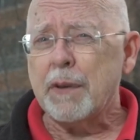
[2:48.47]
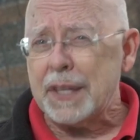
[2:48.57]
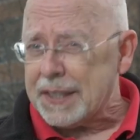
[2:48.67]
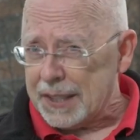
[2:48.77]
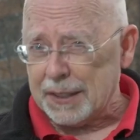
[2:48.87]
for
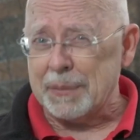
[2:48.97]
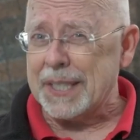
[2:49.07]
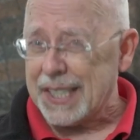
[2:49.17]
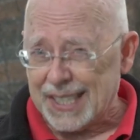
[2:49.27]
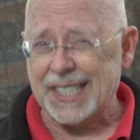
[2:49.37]
this system
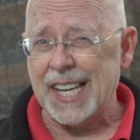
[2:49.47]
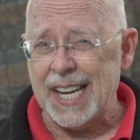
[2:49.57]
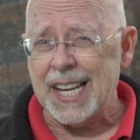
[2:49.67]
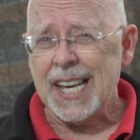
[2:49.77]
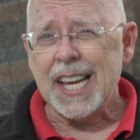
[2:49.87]
to
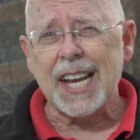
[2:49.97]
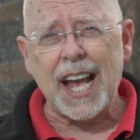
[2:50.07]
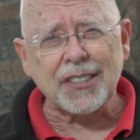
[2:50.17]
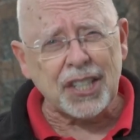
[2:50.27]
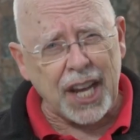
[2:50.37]
succeed, it
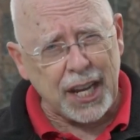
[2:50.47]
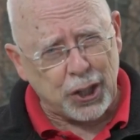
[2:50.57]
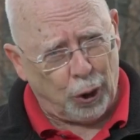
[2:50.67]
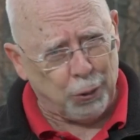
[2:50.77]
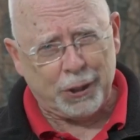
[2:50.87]
has to take
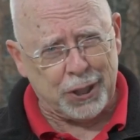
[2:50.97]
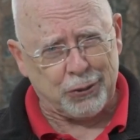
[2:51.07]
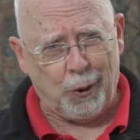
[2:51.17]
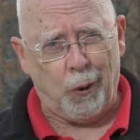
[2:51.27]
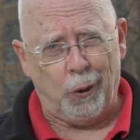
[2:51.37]
total
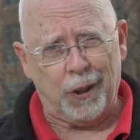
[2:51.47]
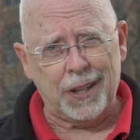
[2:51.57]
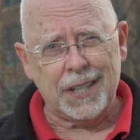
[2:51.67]
control,